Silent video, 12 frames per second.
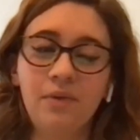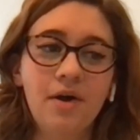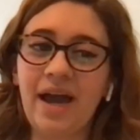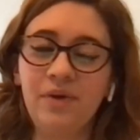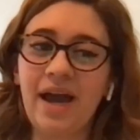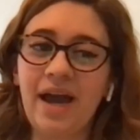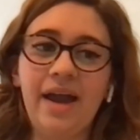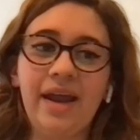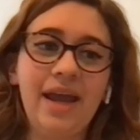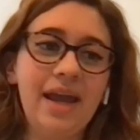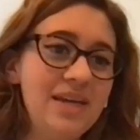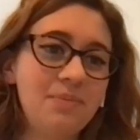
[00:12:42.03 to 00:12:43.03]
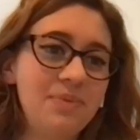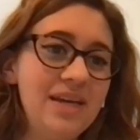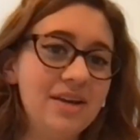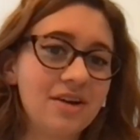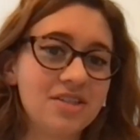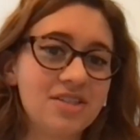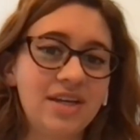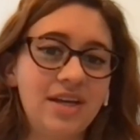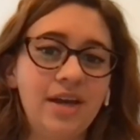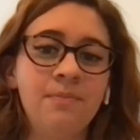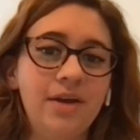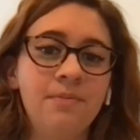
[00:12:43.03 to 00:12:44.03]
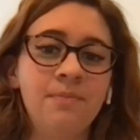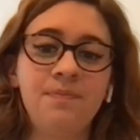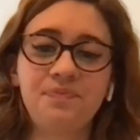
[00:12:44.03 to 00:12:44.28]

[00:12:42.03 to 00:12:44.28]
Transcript: We had Hannah Peterson,